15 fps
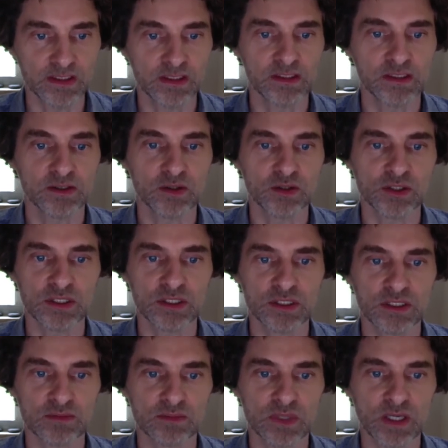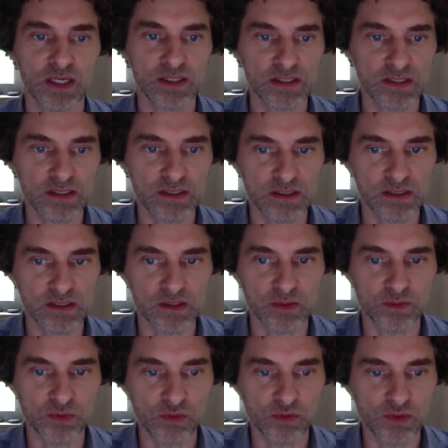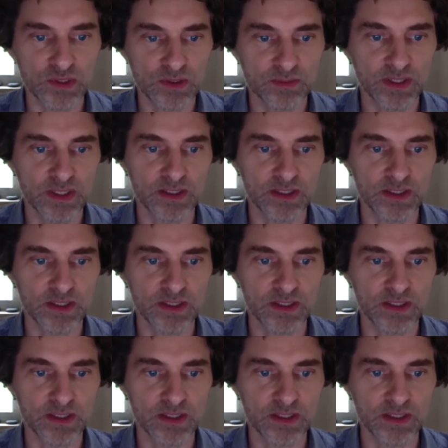and this is not just us, this is supported